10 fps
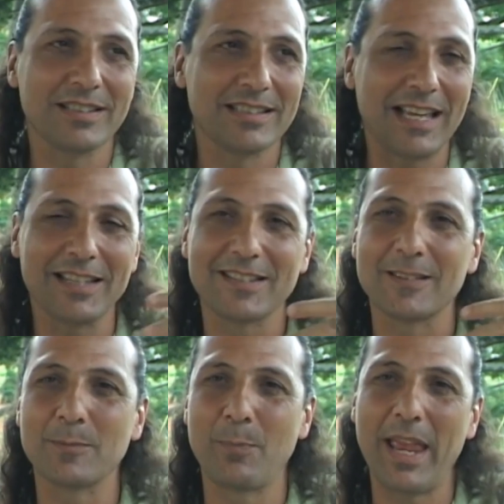that
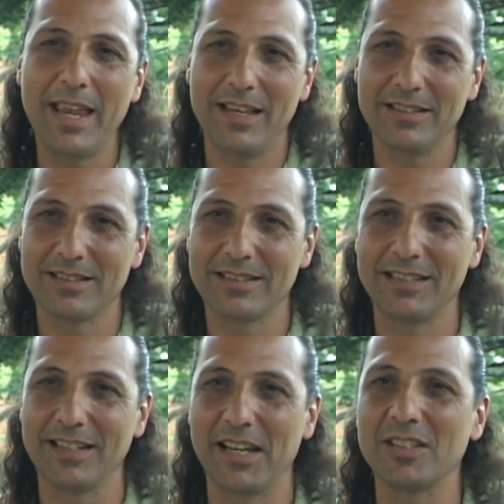space
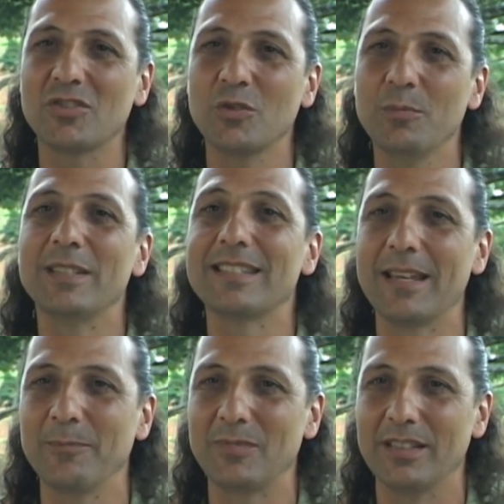that I assume is
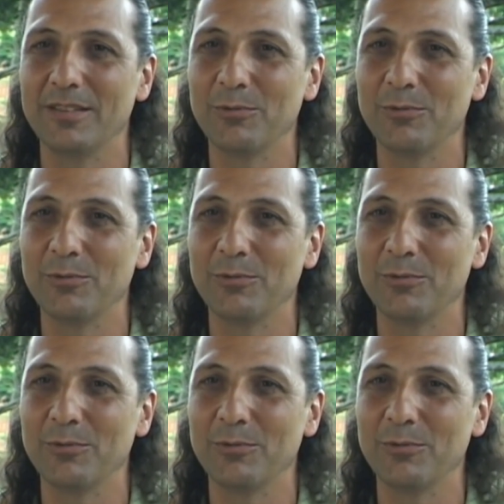empty?